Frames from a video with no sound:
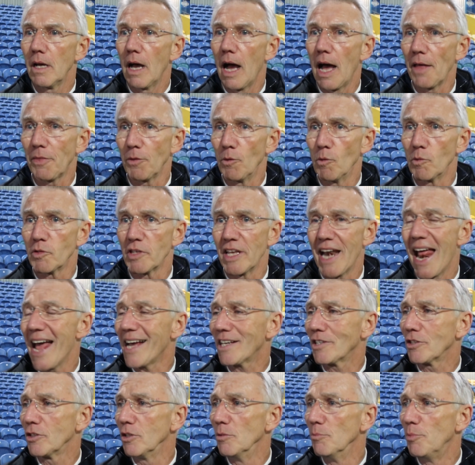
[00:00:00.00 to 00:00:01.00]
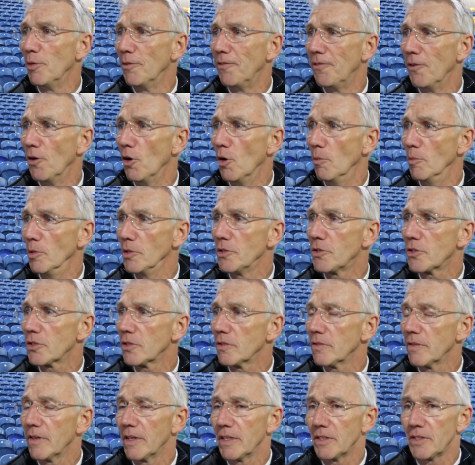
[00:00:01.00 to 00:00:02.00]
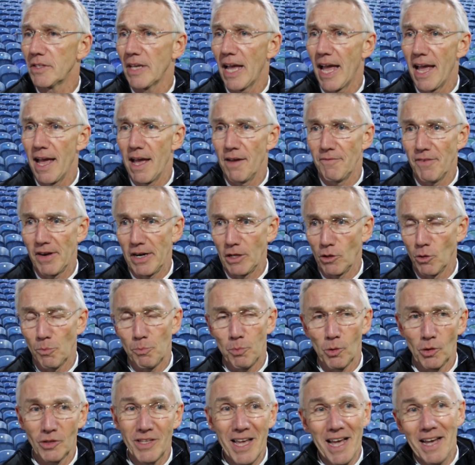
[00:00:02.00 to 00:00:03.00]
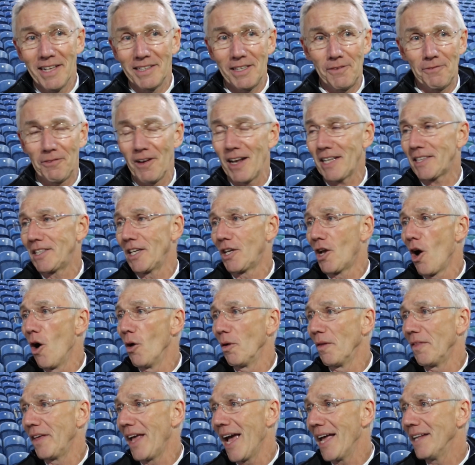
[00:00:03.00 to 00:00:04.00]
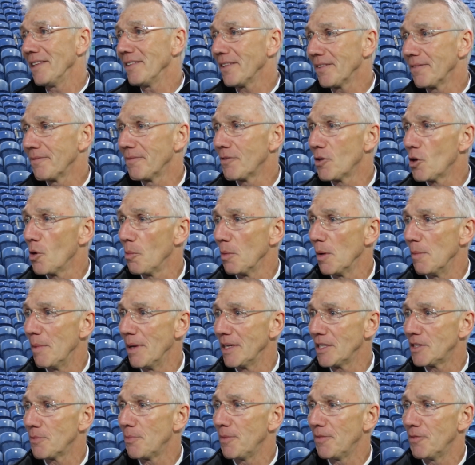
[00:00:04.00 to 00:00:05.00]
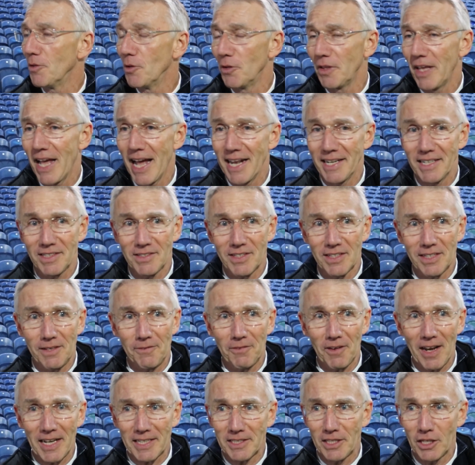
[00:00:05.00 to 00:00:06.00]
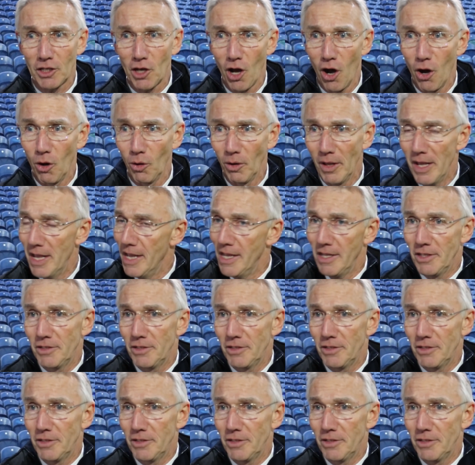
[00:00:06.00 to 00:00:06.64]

I thought it was an excellent performance. It's a very good point. Deflected goal at the end, a couple of minutes before the end. It's a deflected goal.